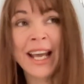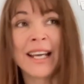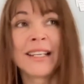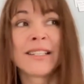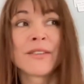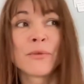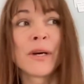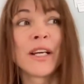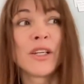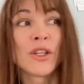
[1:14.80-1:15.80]
And
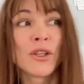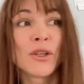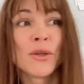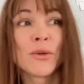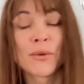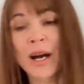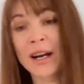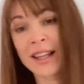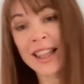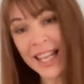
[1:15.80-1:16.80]
when you
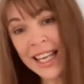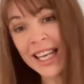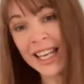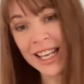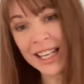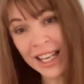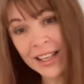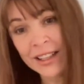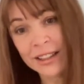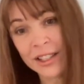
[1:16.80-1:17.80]
are thinking in
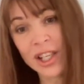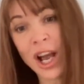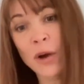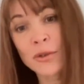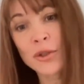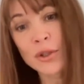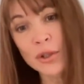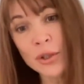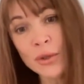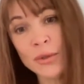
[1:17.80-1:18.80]
English how to
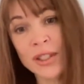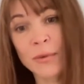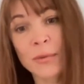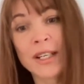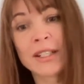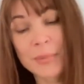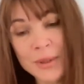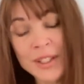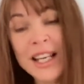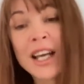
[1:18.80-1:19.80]
use the word
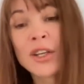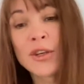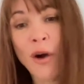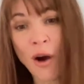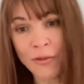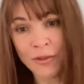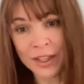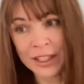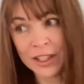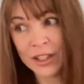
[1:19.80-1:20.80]
put, you
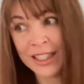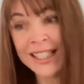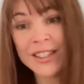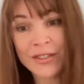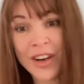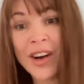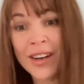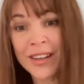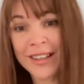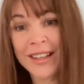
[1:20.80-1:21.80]
often
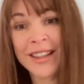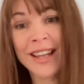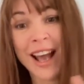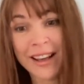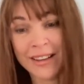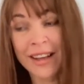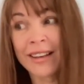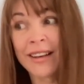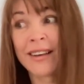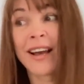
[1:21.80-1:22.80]
disregard the,
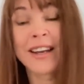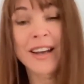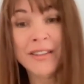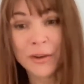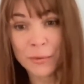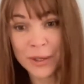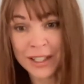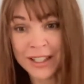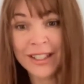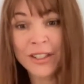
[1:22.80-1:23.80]
uh, another
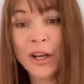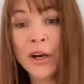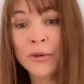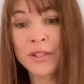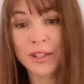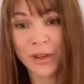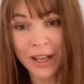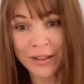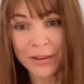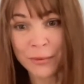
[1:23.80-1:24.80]
word that goes
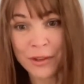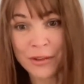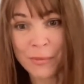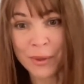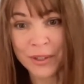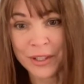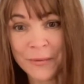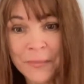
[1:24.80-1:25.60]
together with put.